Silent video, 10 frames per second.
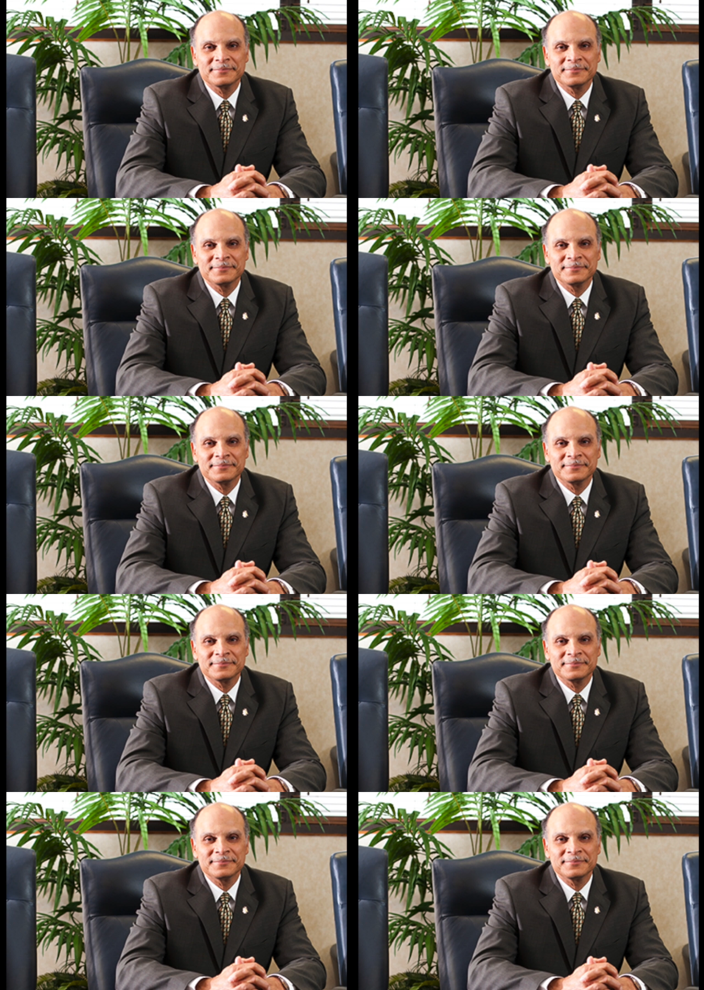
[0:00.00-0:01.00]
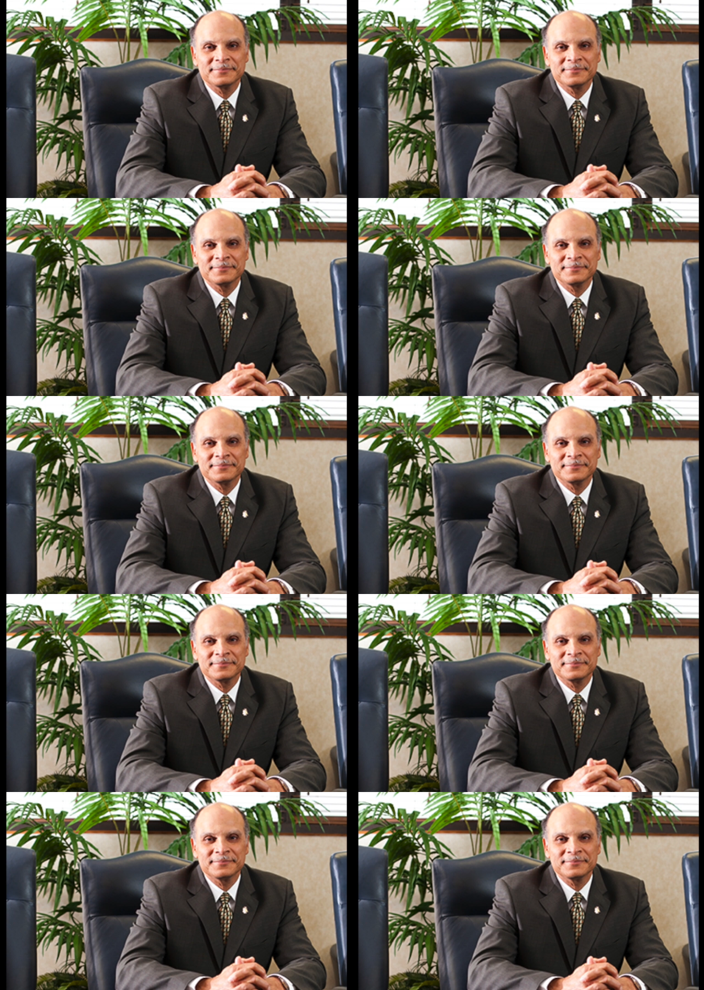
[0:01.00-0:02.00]

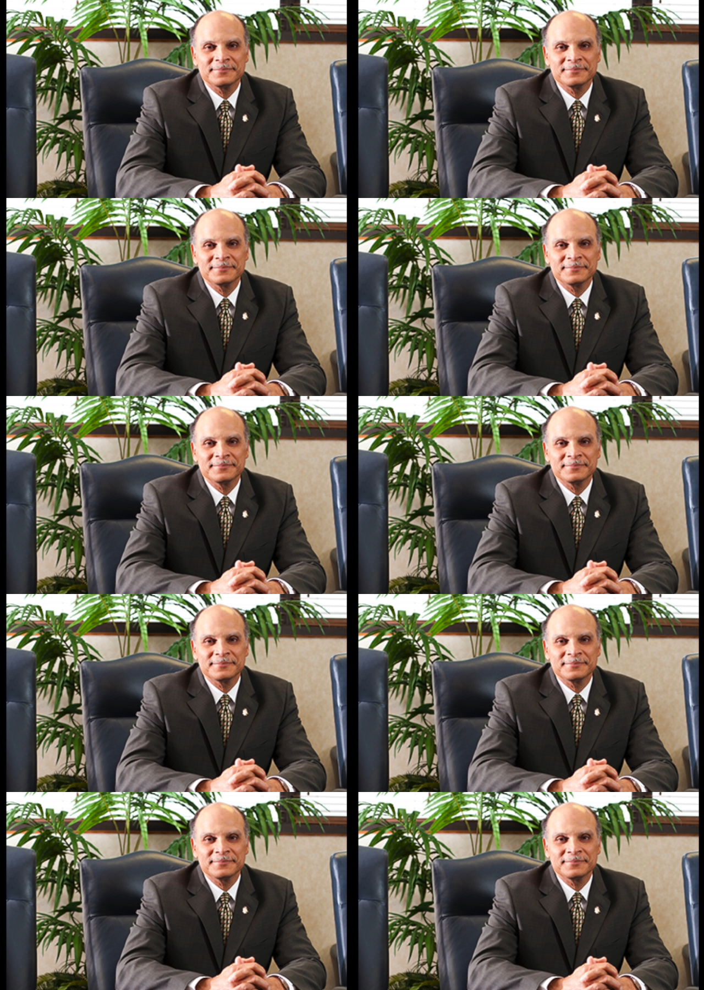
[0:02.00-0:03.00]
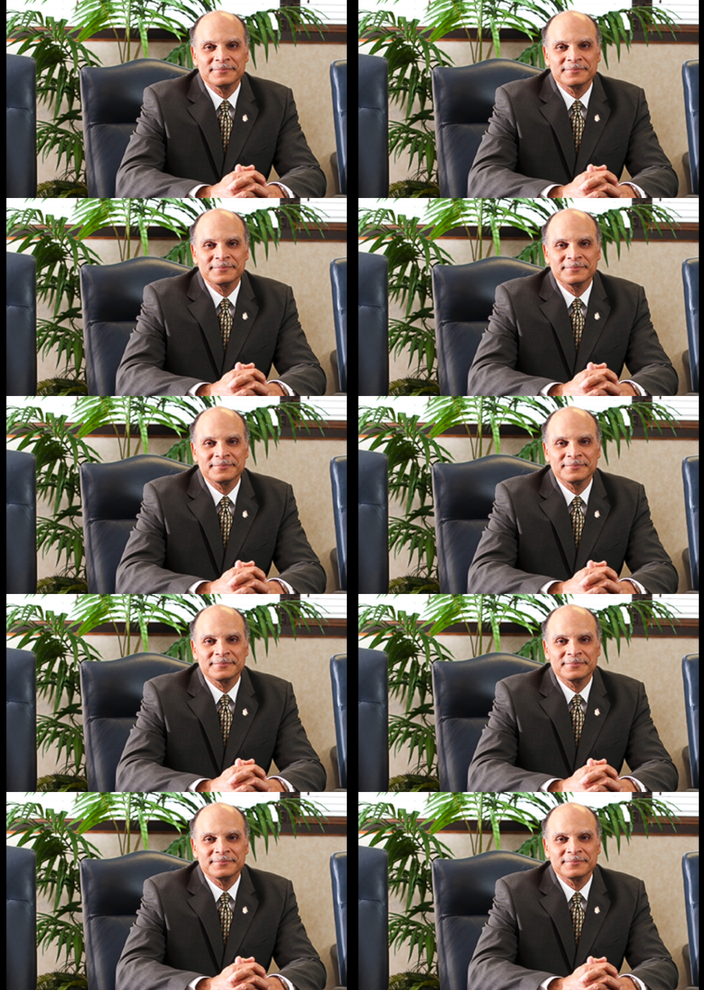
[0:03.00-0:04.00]

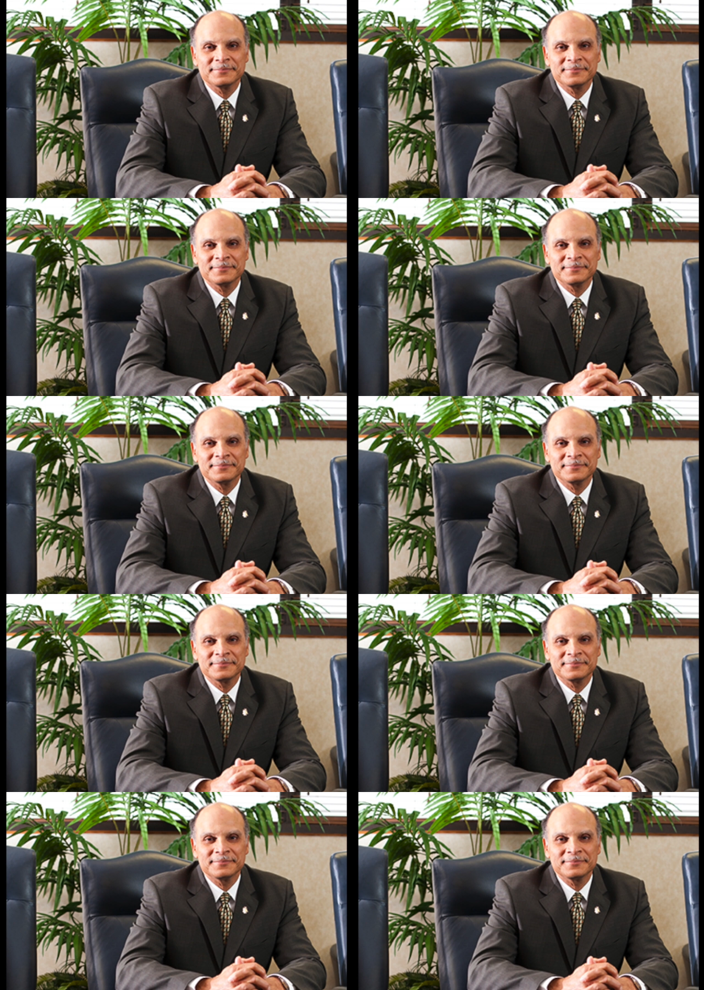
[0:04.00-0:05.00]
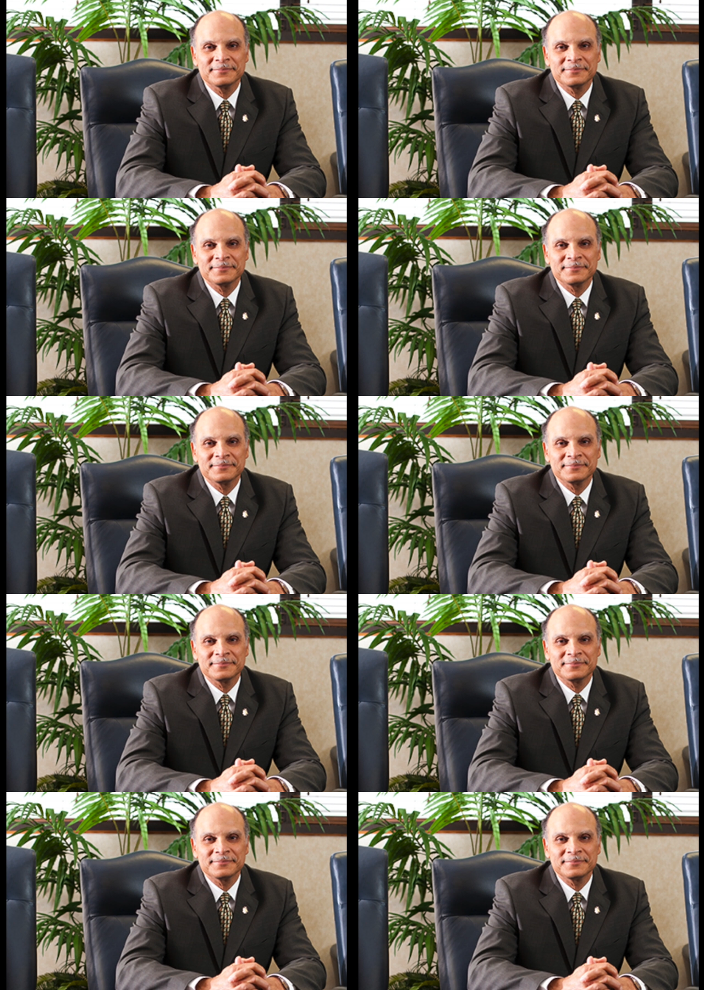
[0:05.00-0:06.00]

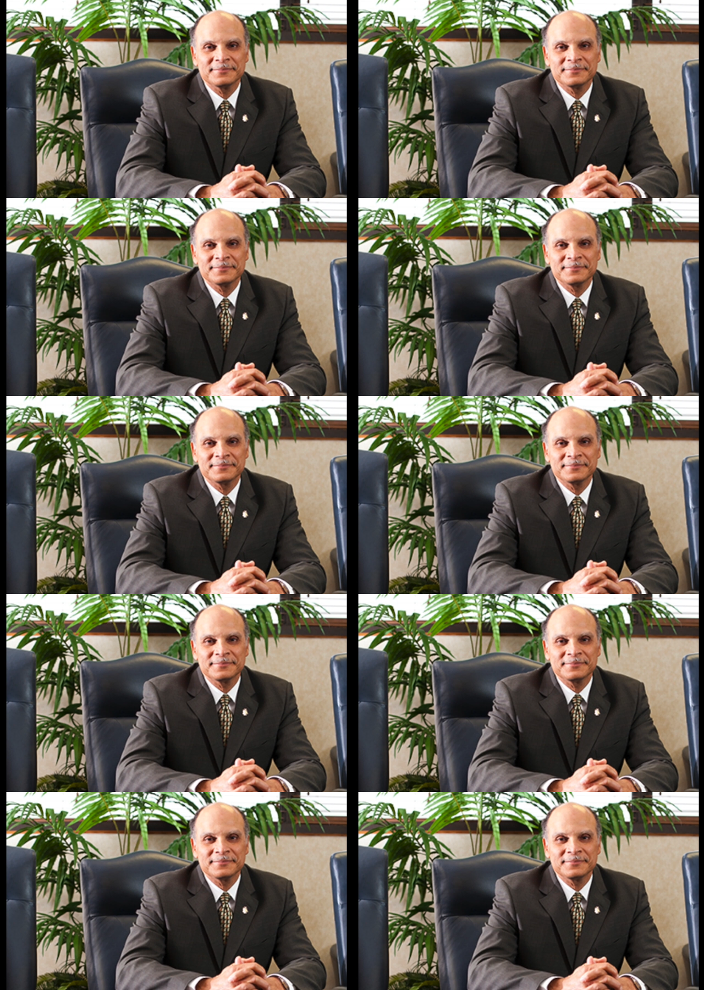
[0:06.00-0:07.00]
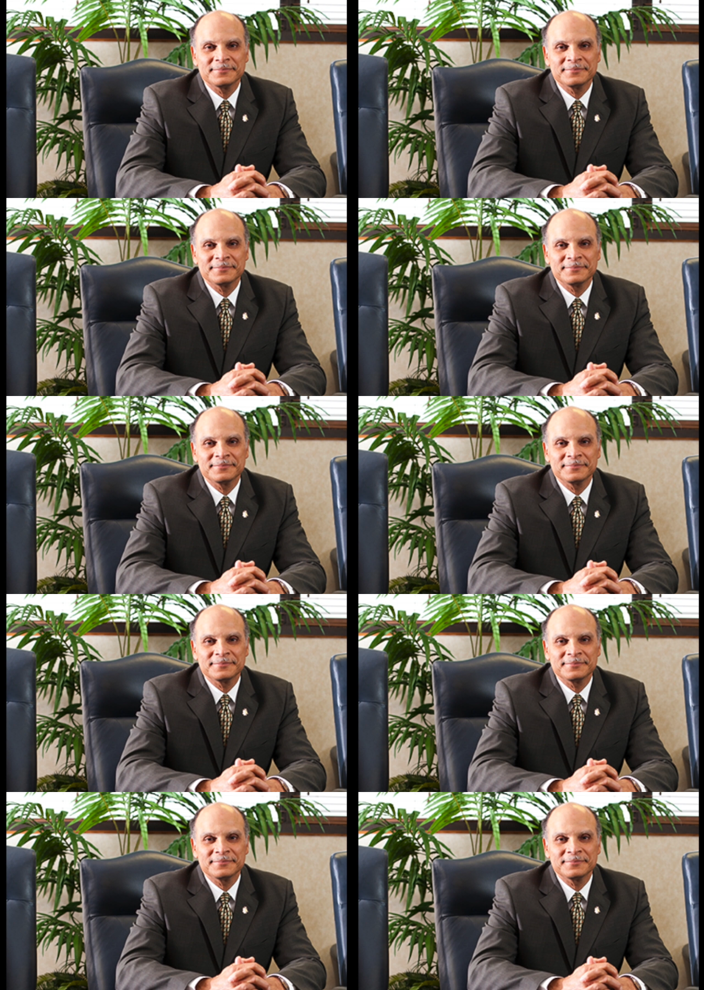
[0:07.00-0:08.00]
[no speech]